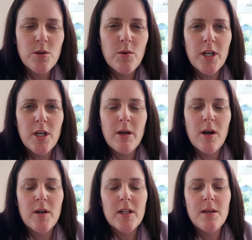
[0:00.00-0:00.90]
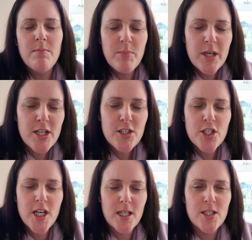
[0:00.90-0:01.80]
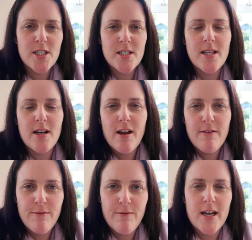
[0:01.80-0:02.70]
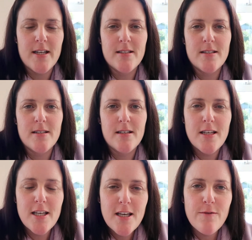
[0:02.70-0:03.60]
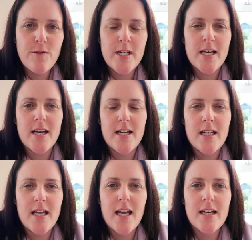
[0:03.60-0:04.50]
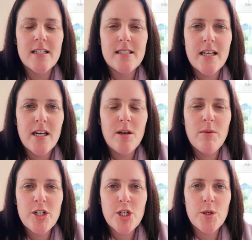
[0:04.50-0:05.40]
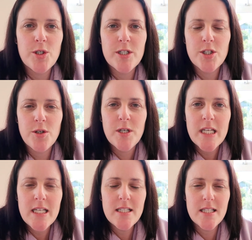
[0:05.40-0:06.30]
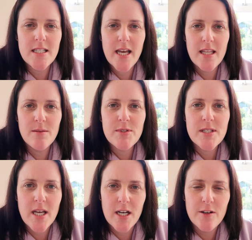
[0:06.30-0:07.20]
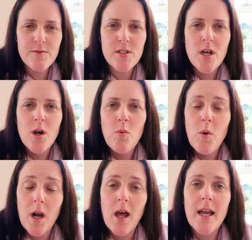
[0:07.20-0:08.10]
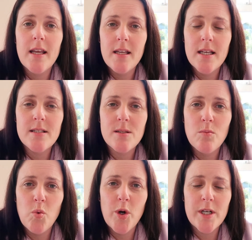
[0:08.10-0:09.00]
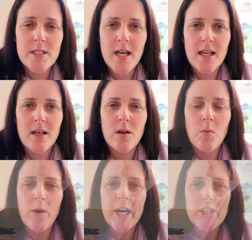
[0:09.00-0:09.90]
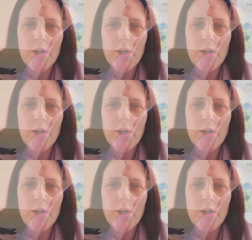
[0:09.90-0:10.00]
talking about one of the biggest challenges that I face every day, and it's getting my children to entertain themselves while I can get some work done where I